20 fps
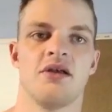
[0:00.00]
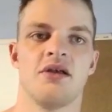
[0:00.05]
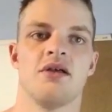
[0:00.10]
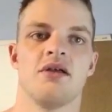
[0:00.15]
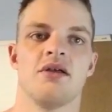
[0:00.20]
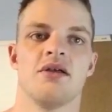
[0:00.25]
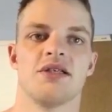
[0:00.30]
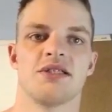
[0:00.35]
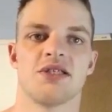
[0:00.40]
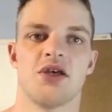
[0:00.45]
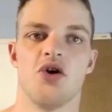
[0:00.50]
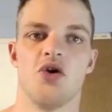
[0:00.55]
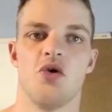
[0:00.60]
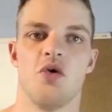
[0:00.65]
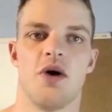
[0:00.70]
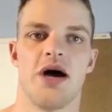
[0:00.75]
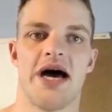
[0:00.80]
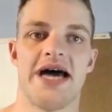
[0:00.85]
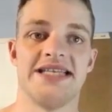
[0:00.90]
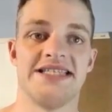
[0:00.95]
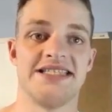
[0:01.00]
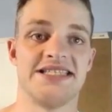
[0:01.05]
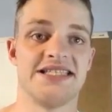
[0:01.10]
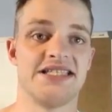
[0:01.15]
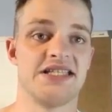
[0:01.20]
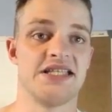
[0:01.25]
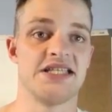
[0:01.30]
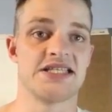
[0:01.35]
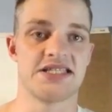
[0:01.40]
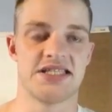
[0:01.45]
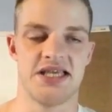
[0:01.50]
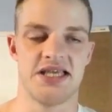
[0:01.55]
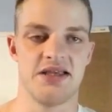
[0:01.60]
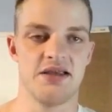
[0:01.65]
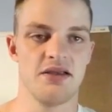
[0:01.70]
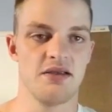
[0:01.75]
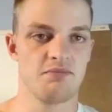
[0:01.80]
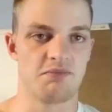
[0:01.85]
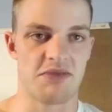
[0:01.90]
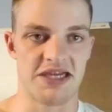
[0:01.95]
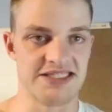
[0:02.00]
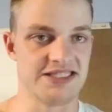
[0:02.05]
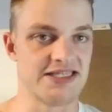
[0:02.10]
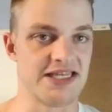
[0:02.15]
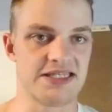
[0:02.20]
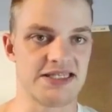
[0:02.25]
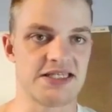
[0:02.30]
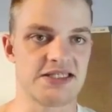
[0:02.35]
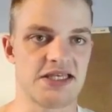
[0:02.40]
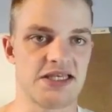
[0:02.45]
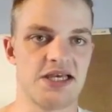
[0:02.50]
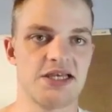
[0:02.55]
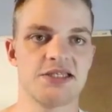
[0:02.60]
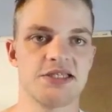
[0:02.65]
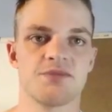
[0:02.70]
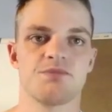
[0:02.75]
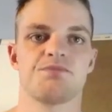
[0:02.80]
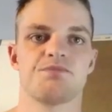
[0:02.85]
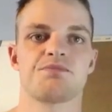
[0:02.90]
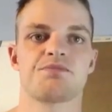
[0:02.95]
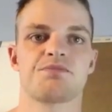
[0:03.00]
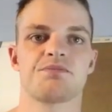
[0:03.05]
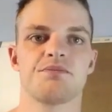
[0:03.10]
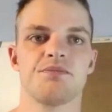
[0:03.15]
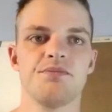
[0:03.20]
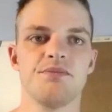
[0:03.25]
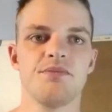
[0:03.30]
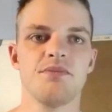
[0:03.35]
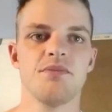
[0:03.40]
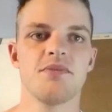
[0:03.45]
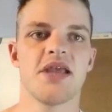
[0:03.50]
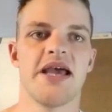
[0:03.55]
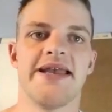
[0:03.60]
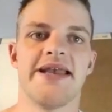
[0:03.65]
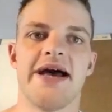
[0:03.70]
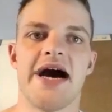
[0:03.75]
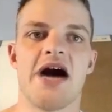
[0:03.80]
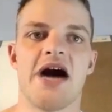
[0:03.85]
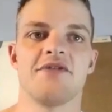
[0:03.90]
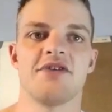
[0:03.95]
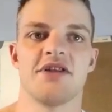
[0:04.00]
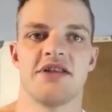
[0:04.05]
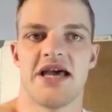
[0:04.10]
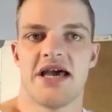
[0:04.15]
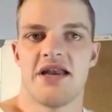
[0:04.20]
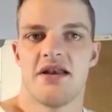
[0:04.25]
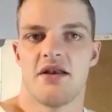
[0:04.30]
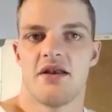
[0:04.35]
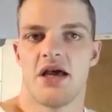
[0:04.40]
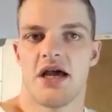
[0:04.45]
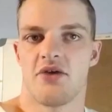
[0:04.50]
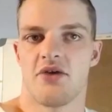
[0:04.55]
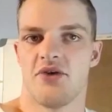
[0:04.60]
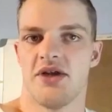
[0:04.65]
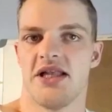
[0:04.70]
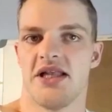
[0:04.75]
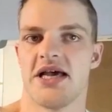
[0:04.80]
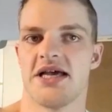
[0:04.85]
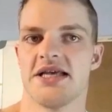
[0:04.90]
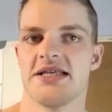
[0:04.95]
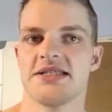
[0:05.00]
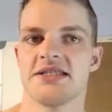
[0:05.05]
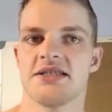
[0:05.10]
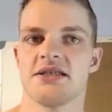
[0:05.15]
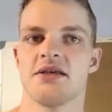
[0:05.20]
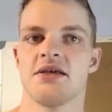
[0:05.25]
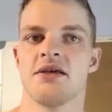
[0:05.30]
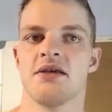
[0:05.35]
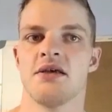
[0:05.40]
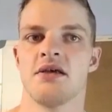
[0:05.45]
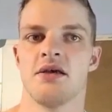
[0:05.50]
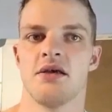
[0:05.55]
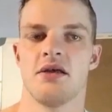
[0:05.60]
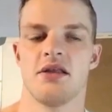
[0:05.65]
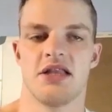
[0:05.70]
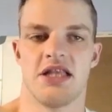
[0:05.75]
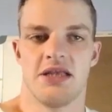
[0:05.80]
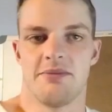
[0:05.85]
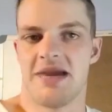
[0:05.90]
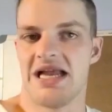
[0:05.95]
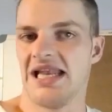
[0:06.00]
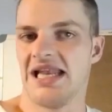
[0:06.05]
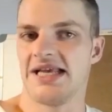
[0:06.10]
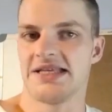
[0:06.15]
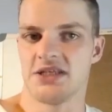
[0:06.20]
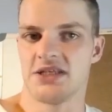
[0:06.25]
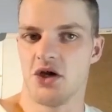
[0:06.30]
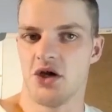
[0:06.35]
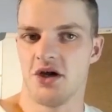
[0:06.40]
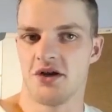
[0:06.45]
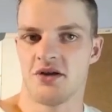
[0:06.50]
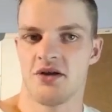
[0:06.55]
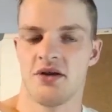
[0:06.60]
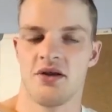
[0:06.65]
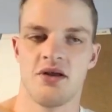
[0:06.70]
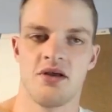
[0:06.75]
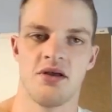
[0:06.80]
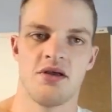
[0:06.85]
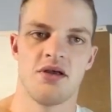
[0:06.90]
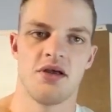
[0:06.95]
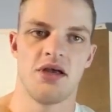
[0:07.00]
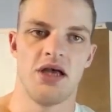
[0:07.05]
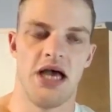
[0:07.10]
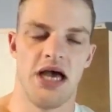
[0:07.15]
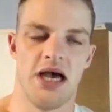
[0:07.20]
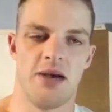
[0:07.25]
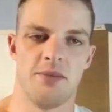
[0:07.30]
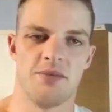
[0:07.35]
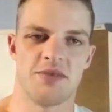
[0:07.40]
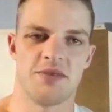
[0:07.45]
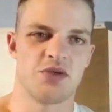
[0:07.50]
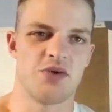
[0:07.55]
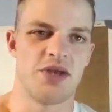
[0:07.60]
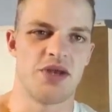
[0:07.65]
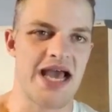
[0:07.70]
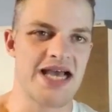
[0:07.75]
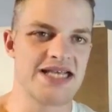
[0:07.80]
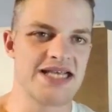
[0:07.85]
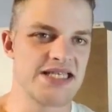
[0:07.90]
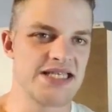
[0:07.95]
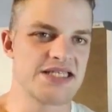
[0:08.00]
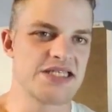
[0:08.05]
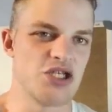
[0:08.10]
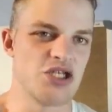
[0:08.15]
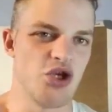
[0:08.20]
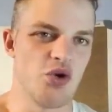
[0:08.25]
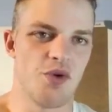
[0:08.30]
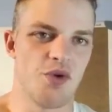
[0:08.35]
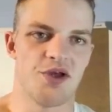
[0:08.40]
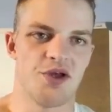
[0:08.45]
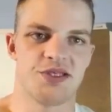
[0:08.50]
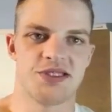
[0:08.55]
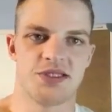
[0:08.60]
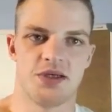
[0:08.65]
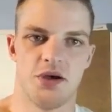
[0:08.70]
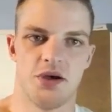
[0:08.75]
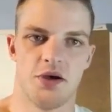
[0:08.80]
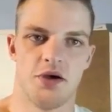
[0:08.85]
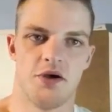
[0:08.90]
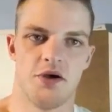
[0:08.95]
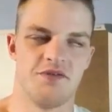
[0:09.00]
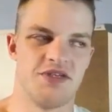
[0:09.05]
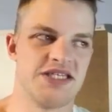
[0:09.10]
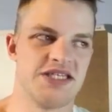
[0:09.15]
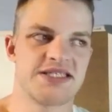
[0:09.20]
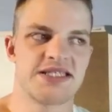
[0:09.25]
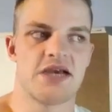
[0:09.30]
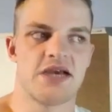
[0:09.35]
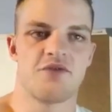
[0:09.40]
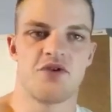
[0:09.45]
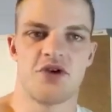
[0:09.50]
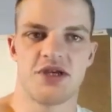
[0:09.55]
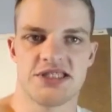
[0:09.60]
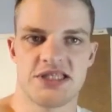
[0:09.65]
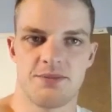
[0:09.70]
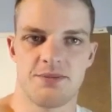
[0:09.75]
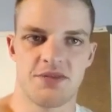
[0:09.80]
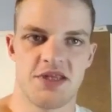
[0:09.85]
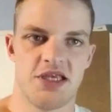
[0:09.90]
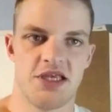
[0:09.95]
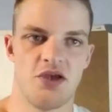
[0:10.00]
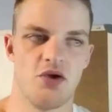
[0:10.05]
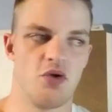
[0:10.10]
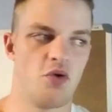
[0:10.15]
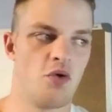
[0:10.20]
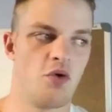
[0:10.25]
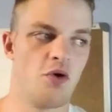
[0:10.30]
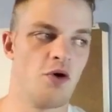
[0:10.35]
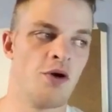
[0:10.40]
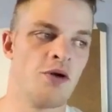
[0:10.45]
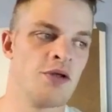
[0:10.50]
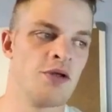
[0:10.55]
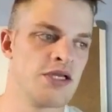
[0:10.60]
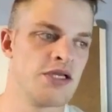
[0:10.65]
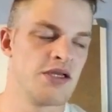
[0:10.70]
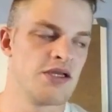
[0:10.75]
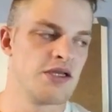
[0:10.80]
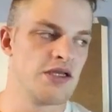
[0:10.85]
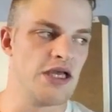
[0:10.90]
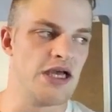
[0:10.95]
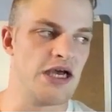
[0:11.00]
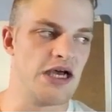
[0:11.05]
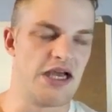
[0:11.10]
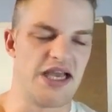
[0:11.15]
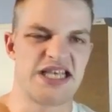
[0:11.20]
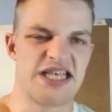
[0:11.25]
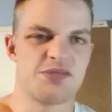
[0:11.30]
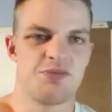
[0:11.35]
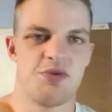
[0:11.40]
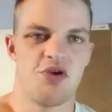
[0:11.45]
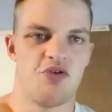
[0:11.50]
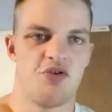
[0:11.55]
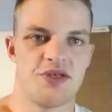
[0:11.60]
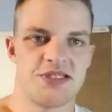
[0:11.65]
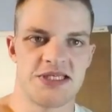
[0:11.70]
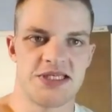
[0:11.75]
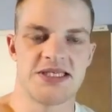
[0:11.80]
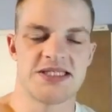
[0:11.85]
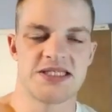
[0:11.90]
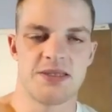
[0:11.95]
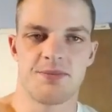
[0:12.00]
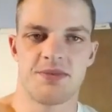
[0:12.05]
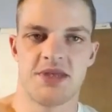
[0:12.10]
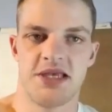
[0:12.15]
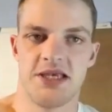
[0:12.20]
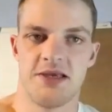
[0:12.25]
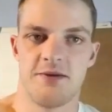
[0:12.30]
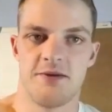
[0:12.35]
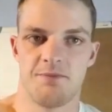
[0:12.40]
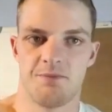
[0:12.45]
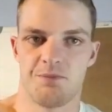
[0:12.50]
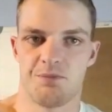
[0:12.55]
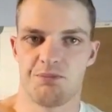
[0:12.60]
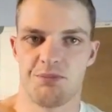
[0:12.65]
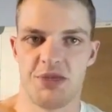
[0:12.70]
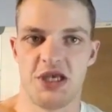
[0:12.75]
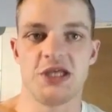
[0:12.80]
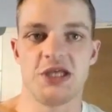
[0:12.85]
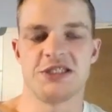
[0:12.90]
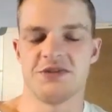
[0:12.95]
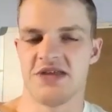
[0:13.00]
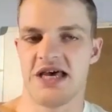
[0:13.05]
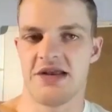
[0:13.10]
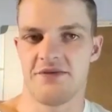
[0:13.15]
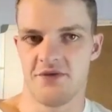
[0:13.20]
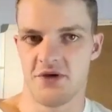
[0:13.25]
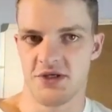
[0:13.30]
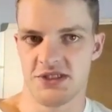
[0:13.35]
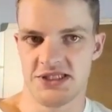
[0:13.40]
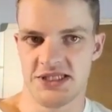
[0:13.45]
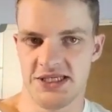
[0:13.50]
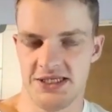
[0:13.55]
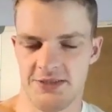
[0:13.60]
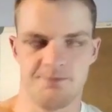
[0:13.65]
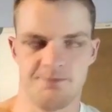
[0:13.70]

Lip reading: So I did this thing, I did exercise, and after that I realized that my legs hurt. So it has this nuance of discovering something or experiencing something because of that first thing.